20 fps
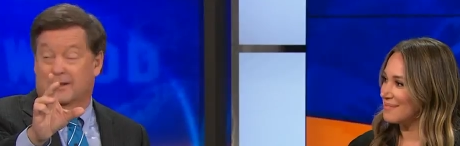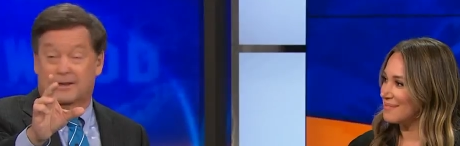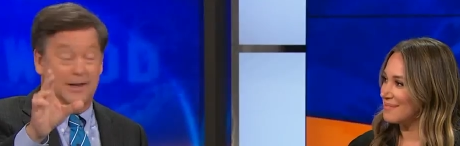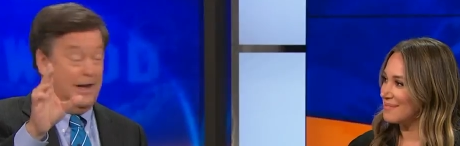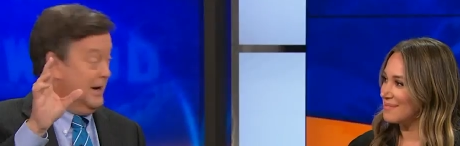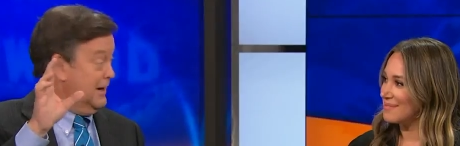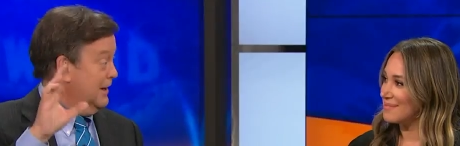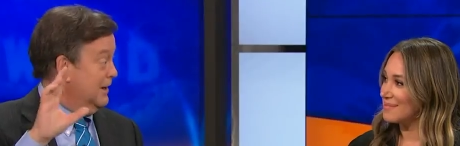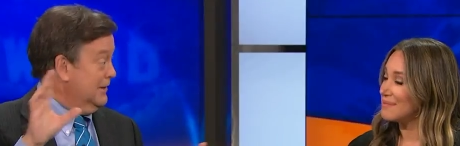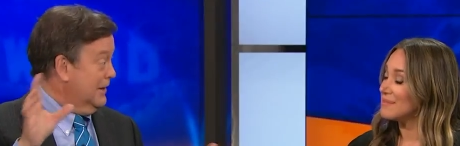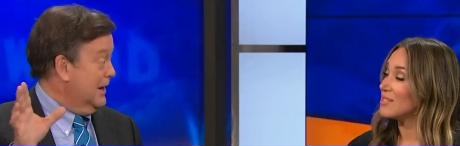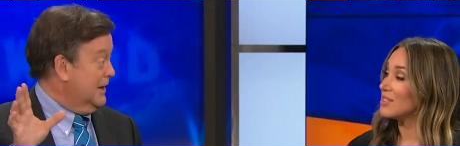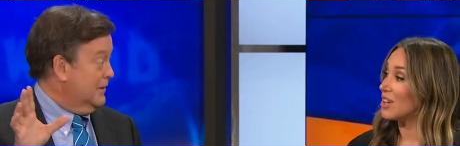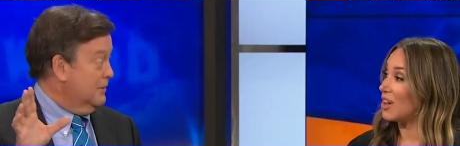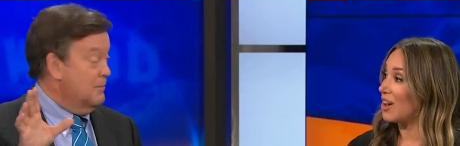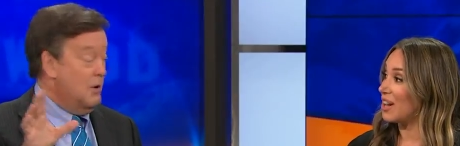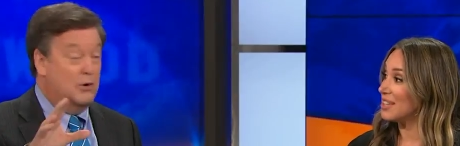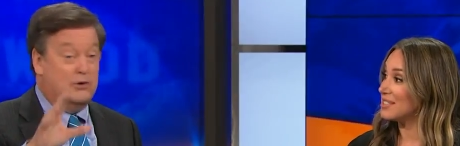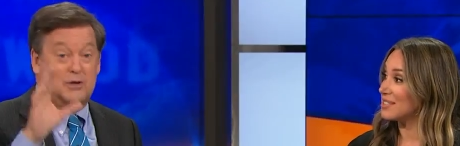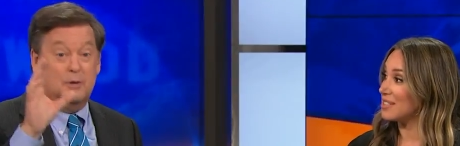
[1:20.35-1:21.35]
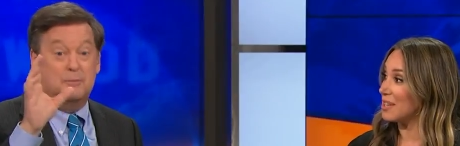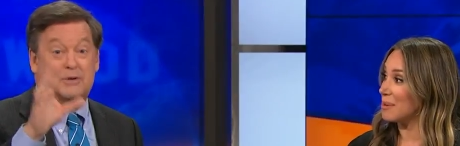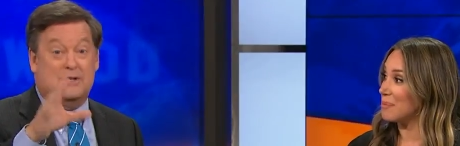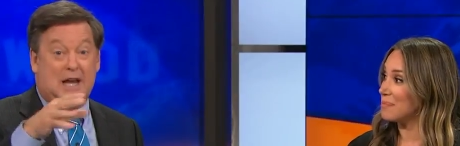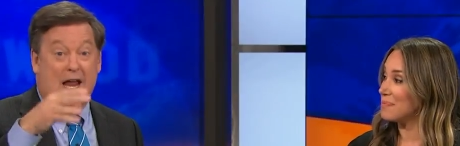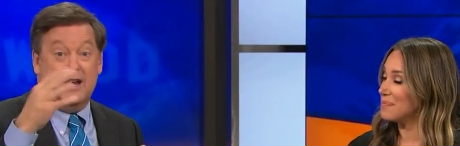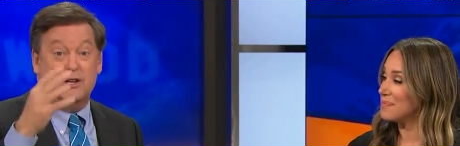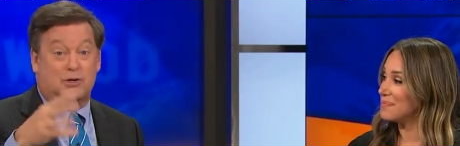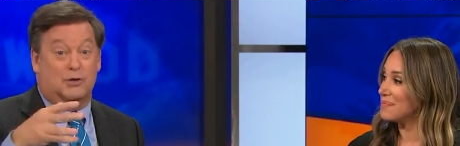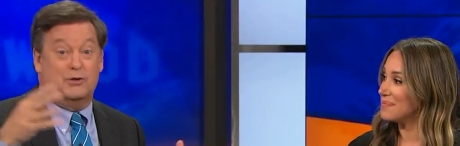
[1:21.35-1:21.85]
Speaker 1: like like the awesome. most
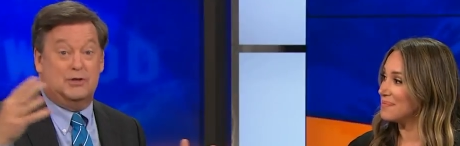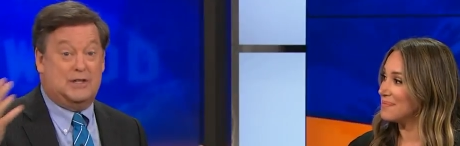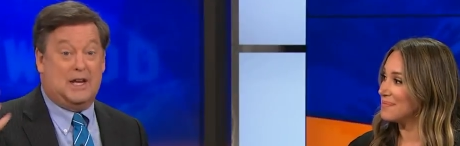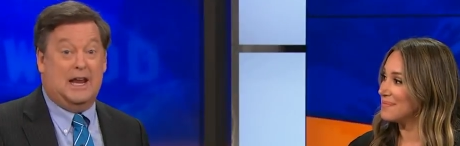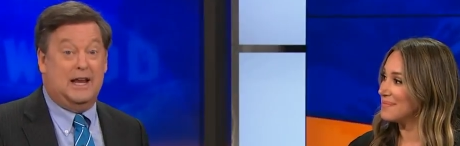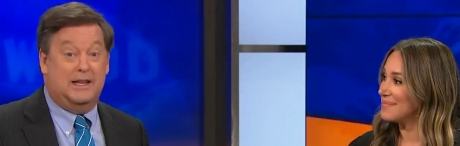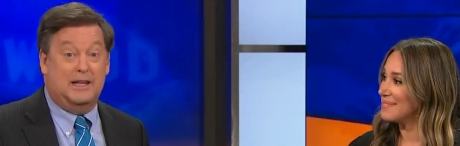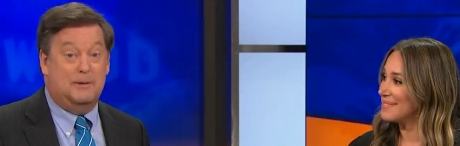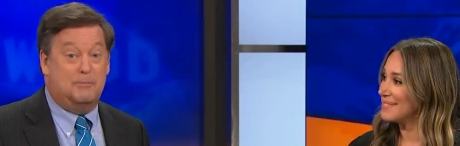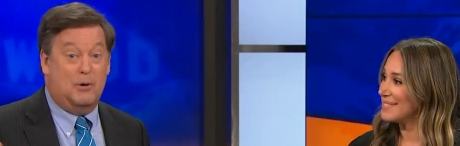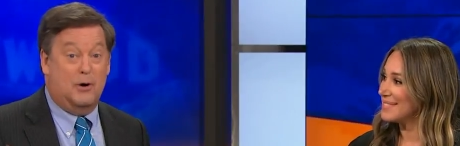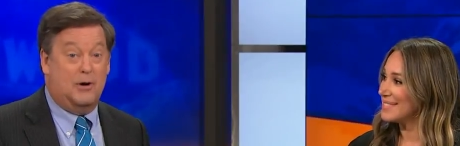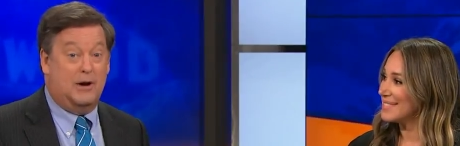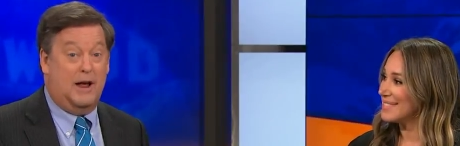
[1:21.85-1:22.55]
substantial yeah. Stan Lee part